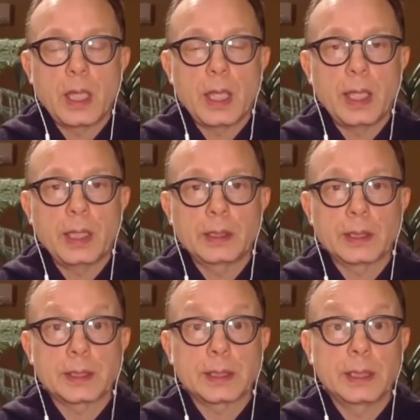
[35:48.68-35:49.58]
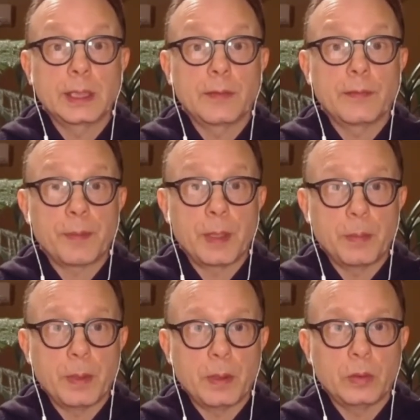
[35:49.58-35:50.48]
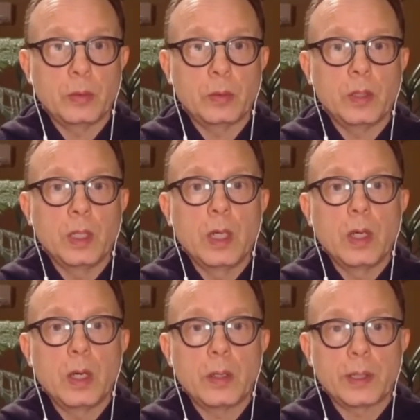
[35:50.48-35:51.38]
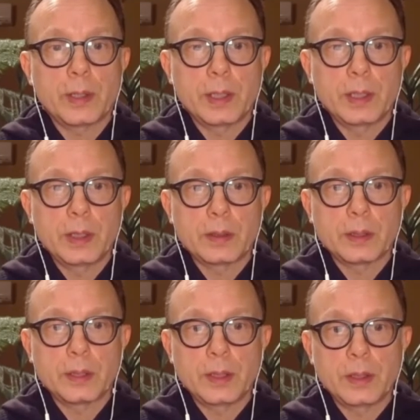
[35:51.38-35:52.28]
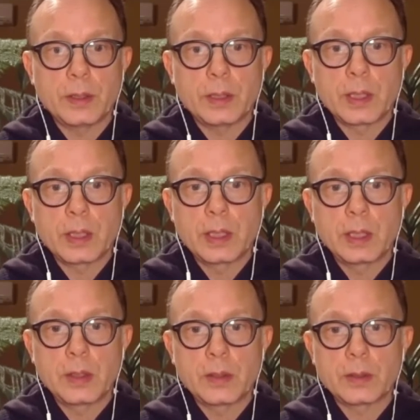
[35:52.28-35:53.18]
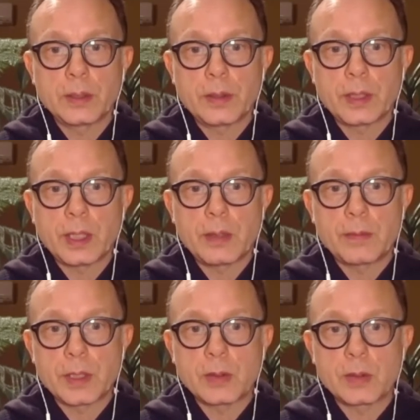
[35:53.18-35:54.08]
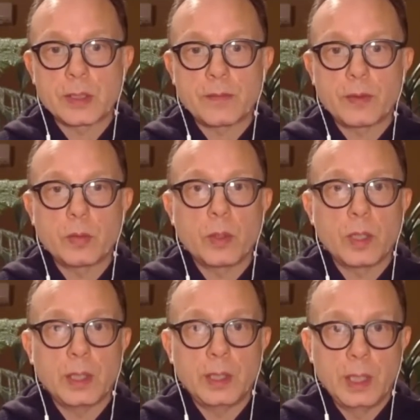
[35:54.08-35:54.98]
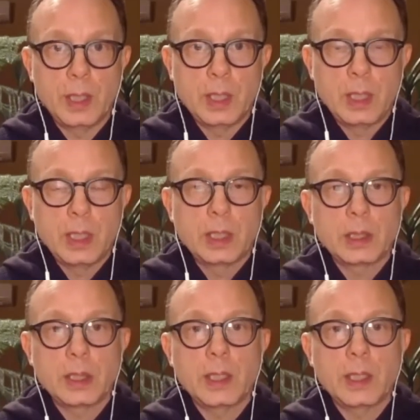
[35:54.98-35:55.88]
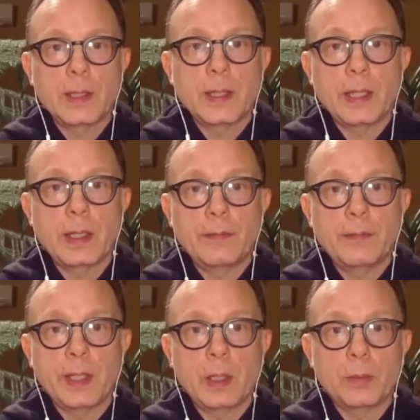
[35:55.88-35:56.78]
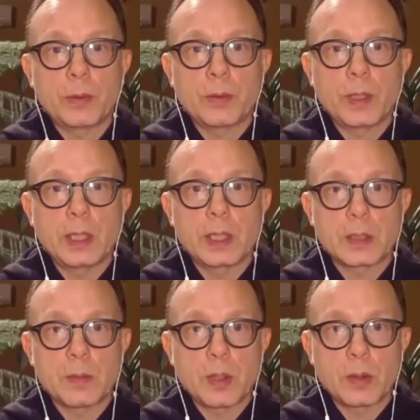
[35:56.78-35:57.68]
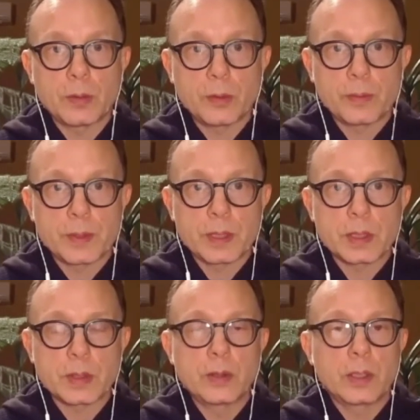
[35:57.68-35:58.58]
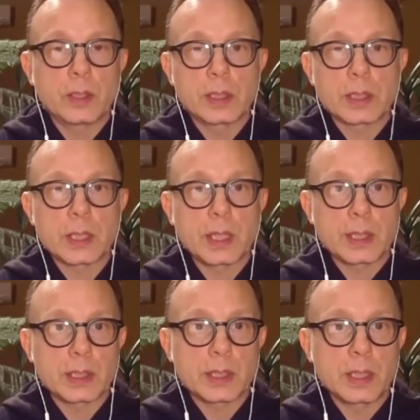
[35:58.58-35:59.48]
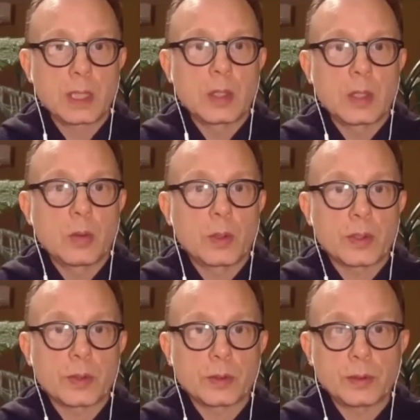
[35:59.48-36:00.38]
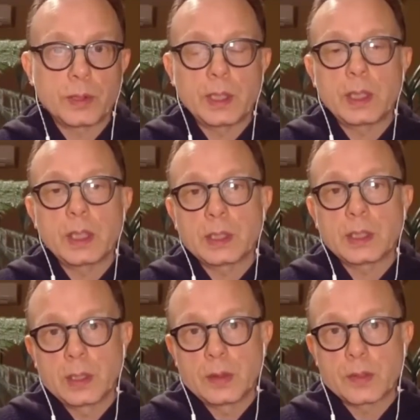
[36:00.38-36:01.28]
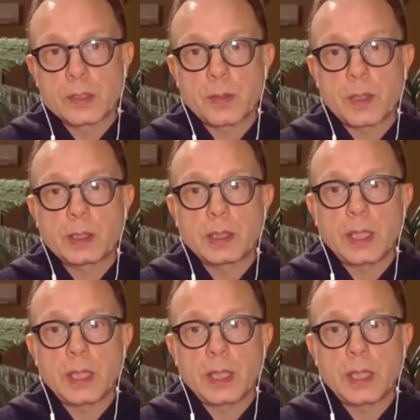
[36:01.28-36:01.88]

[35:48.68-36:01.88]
And just seeing if people who are in the earlier time zones, if you want to have help creating small groups so you can discuss what you're learning, then respond to